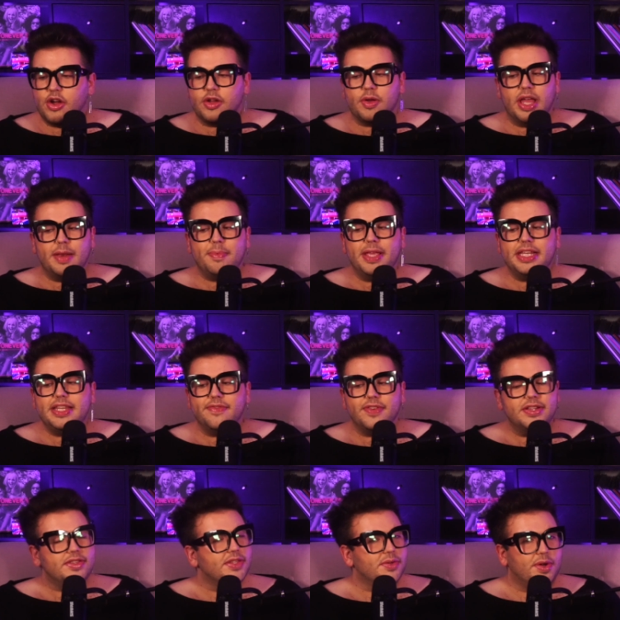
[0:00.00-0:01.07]
it'd be a
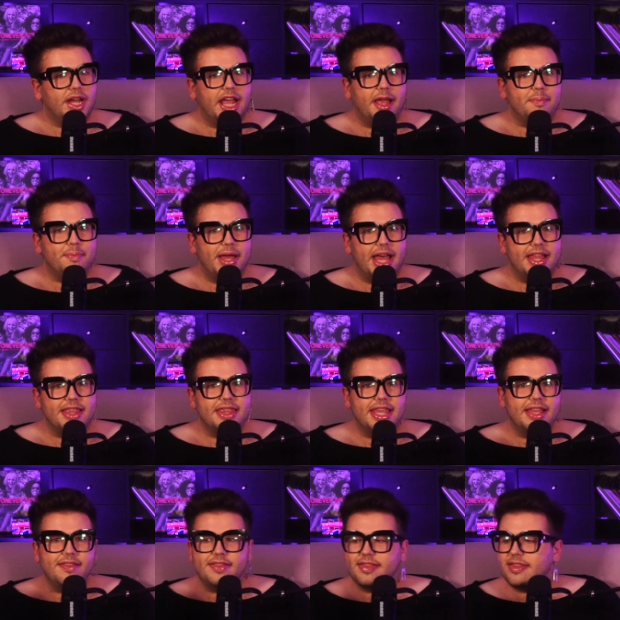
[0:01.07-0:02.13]
different story. But
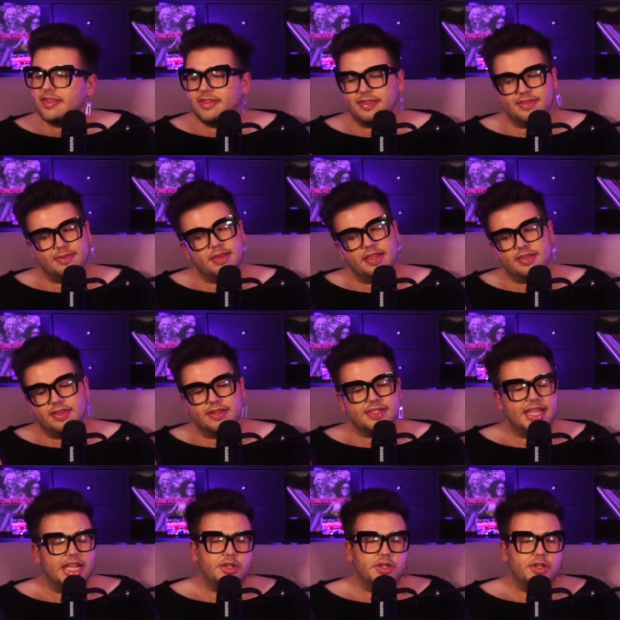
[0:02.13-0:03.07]
this this looks like